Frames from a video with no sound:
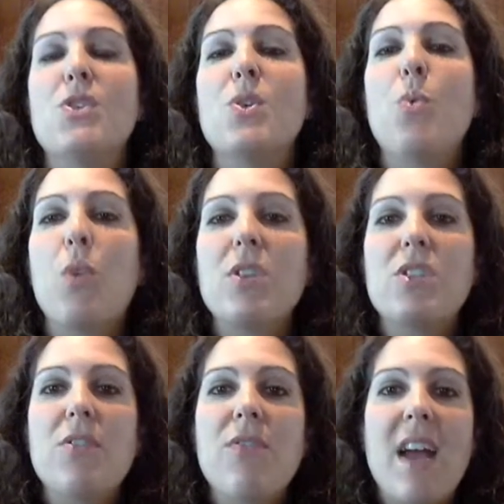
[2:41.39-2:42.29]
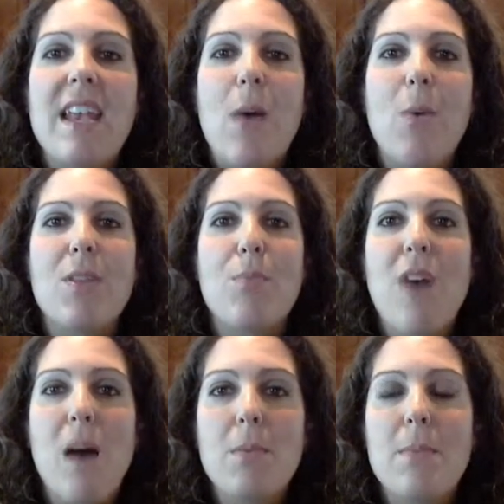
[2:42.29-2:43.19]
So once you find out what the
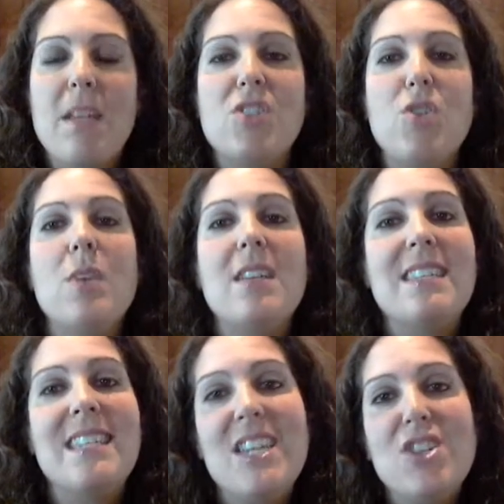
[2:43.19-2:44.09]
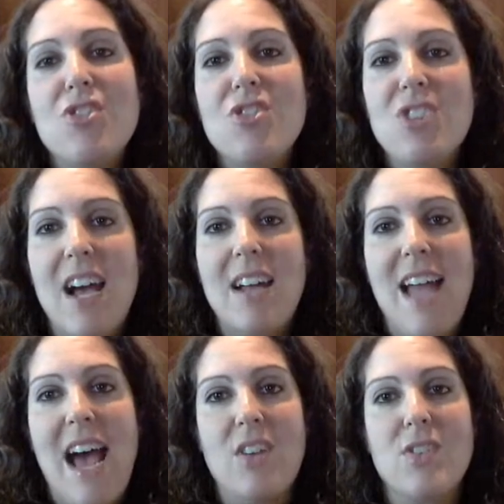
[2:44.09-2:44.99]
problem is, you can teach your child
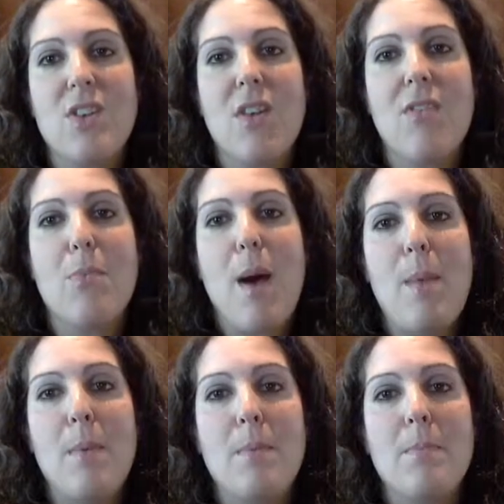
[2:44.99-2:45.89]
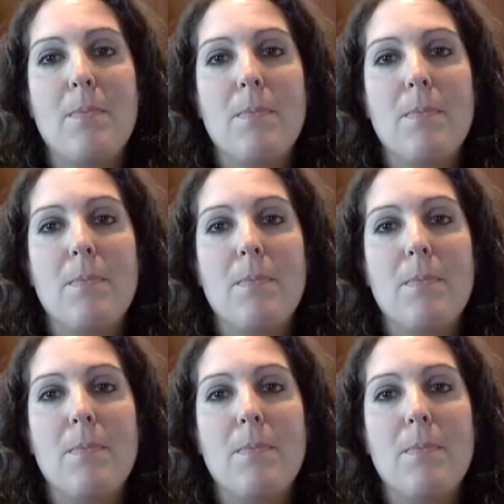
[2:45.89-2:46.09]
how to solve the problem.